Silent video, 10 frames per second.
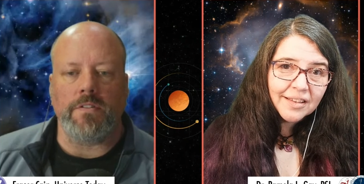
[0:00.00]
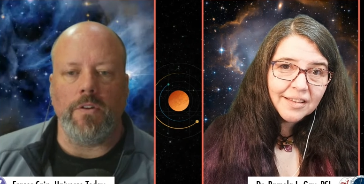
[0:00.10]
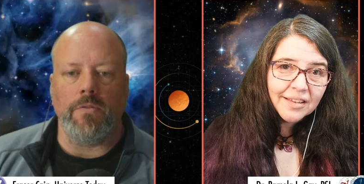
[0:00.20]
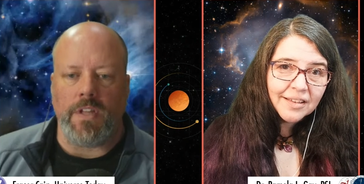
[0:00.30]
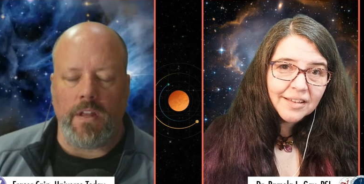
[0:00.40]

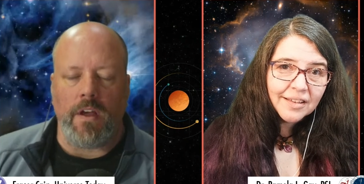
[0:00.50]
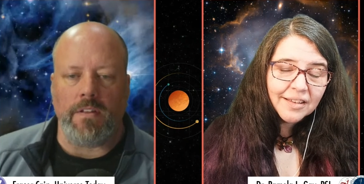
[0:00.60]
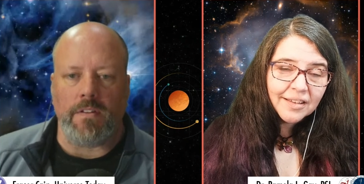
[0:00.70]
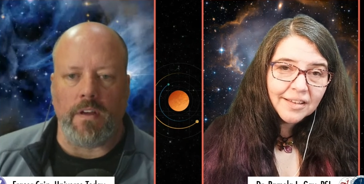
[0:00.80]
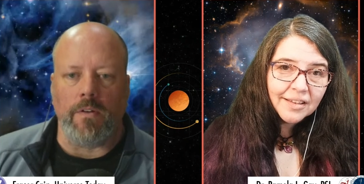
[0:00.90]
Speaker 1: no
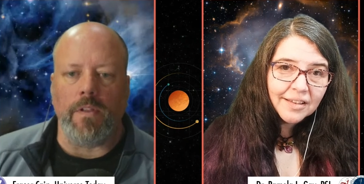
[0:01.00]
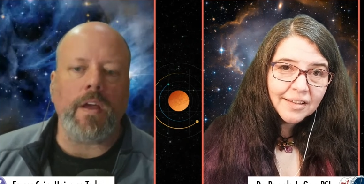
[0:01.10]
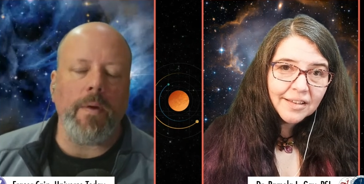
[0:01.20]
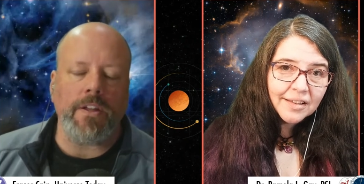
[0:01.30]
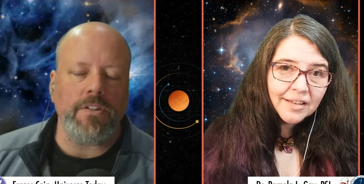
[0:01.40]
day-night cycle?
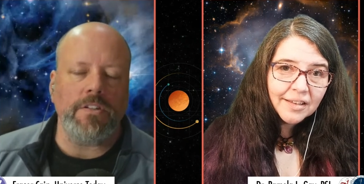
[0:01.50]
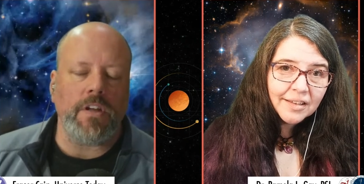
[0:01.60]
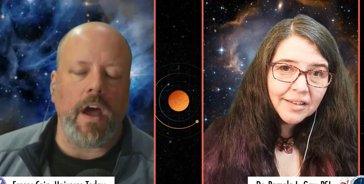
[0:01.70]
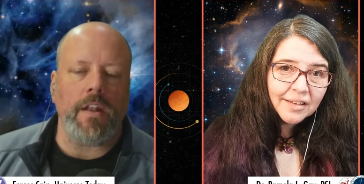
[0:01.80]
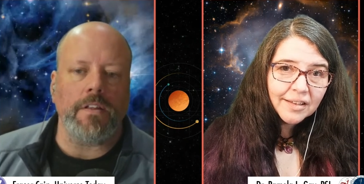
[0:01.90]
Like, imagine a
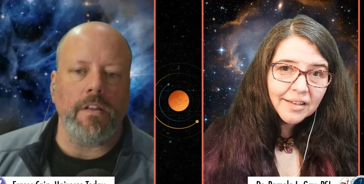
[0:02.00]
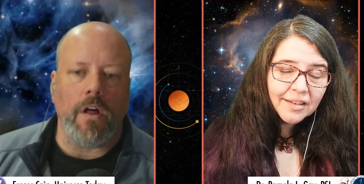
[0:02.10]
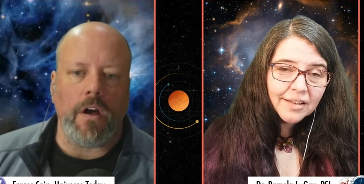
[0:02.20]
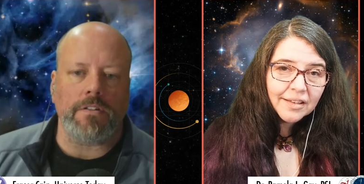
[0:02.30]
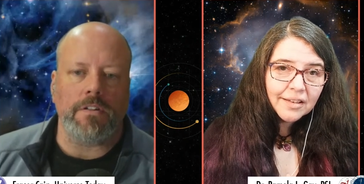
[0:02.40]
tidally
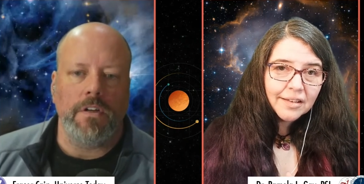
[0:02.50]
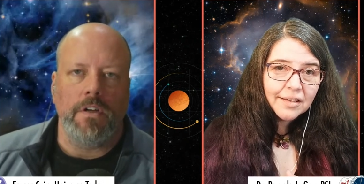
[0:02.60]
locked